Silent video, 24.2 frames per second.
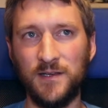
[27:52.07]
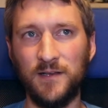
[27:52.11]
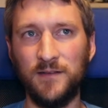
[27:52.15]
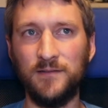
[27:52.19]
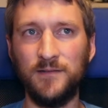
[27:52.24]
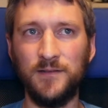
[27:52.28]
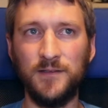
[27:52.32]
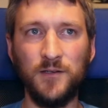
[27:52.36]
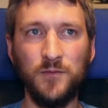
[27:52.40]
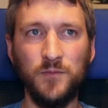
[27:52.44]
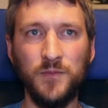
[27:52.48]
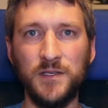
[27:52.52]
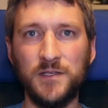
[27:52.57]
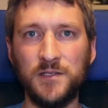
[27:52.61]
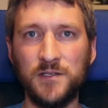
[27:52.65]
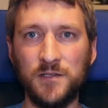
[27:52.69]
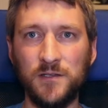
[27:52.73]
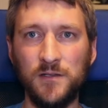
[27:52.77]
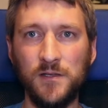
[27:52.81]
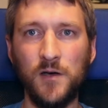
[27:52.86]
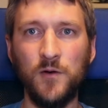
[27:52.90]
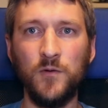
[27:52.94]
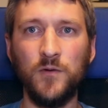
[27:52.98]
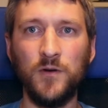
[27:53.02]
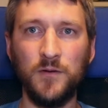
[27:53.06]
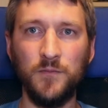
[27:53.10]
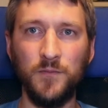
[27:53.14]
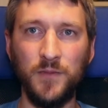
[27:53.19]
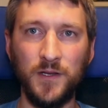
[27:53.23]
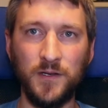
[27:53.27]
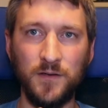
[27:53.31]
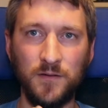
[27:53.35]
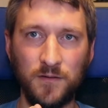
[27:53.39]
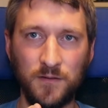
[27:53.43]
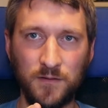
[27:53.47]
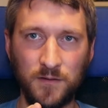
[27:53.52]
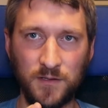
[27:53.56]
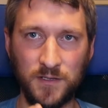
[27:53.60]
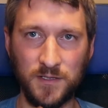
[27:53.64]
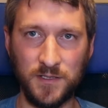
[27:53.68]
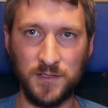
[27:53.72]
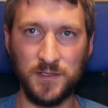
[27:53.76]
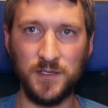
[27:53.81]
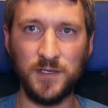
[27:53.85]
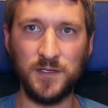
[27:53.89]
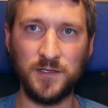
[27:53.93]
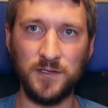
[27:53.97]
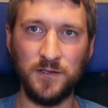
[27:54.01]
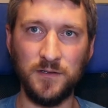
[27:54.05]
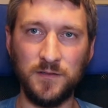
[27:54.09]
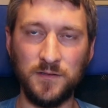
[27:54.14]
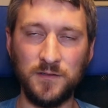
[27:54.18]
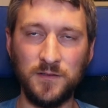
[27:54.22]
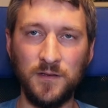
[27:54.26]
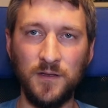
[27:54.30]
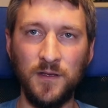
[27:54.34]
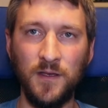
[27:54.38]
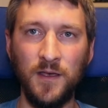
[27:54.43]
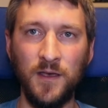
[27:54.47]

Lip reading: a little bit slower but consistent